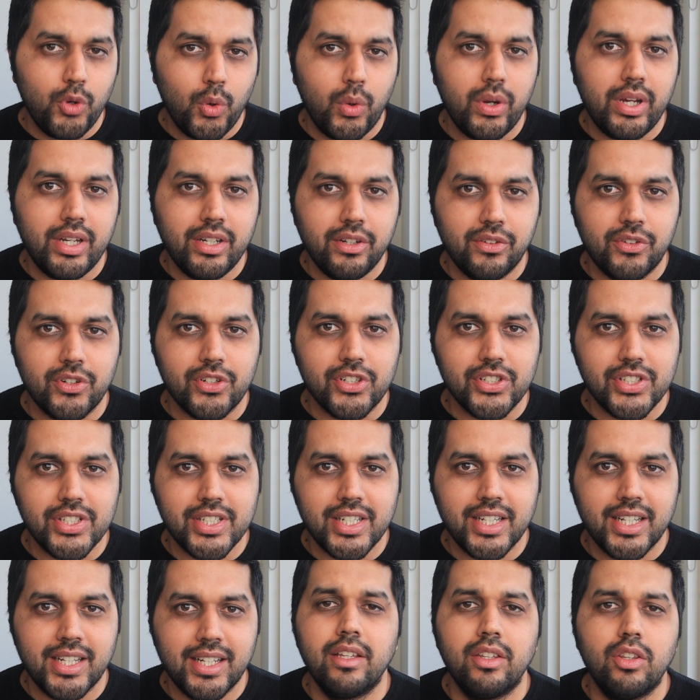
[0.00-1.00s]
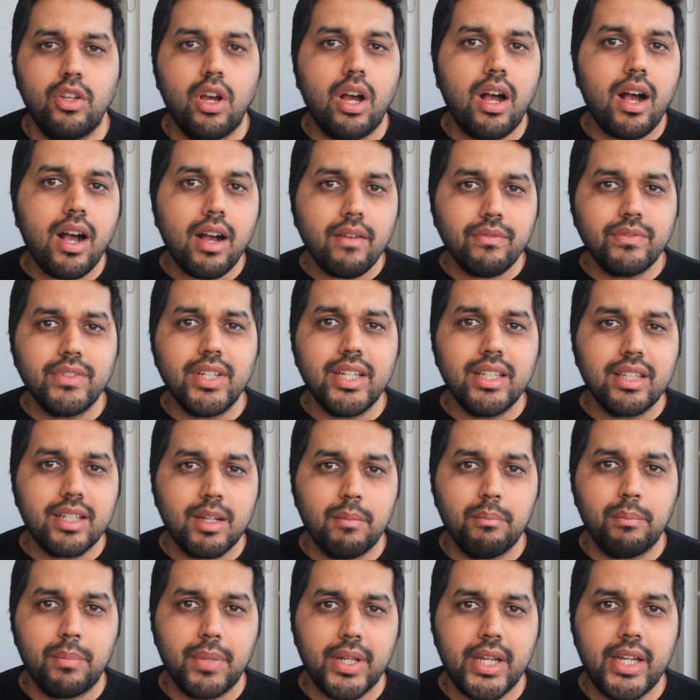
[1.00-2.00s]
your interest. Now, after
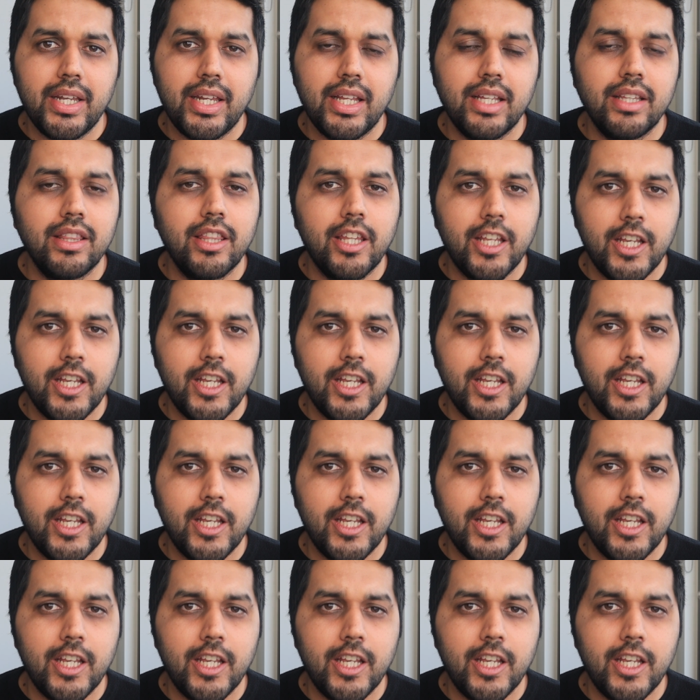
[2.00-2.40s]
completing